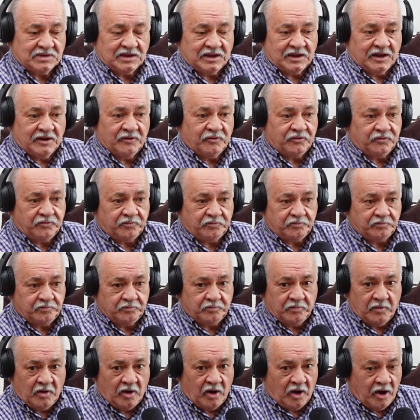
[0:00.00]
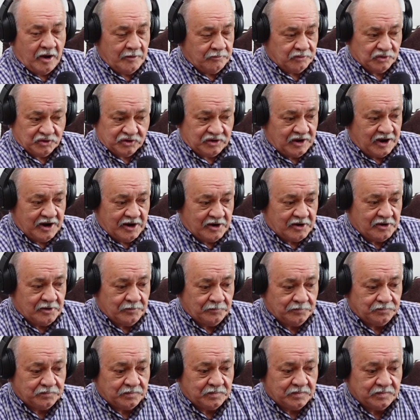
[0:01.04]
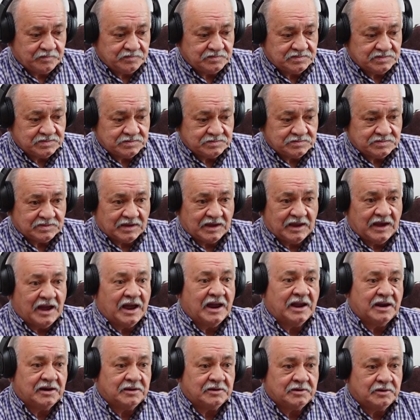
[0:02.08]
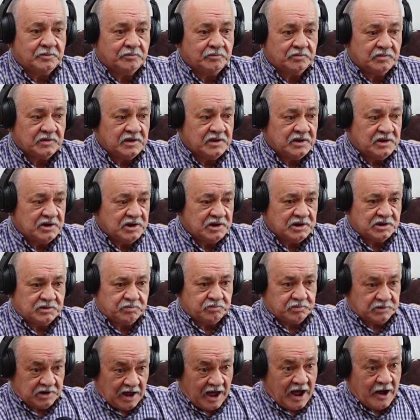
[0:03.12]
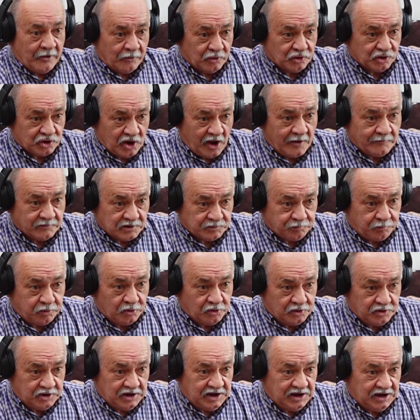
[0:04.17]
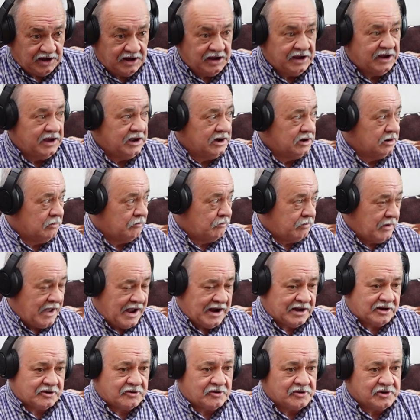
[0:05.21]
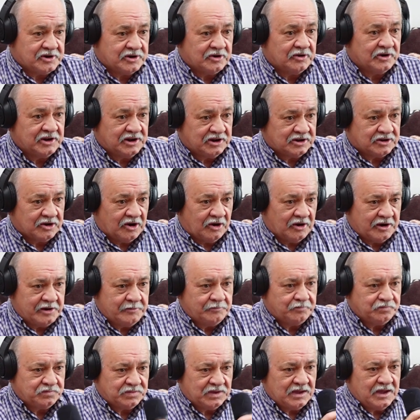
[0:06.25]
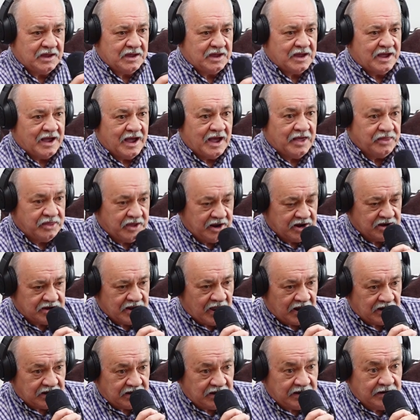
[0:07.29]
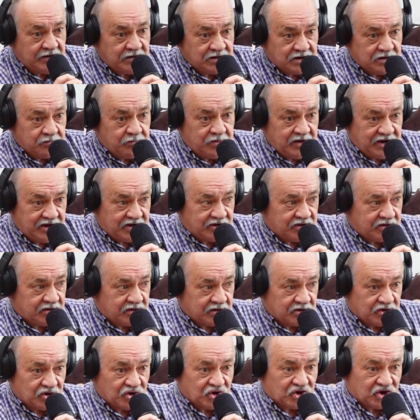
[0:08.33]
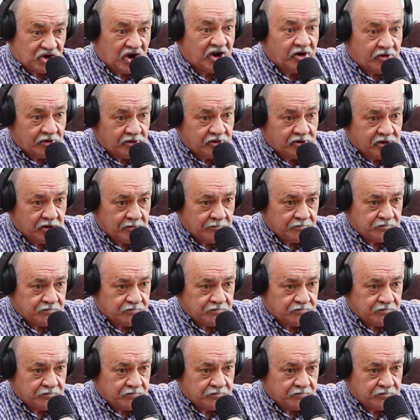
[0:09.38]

if I was there and the hours I was putting in and back to night time, and then not needing to be considered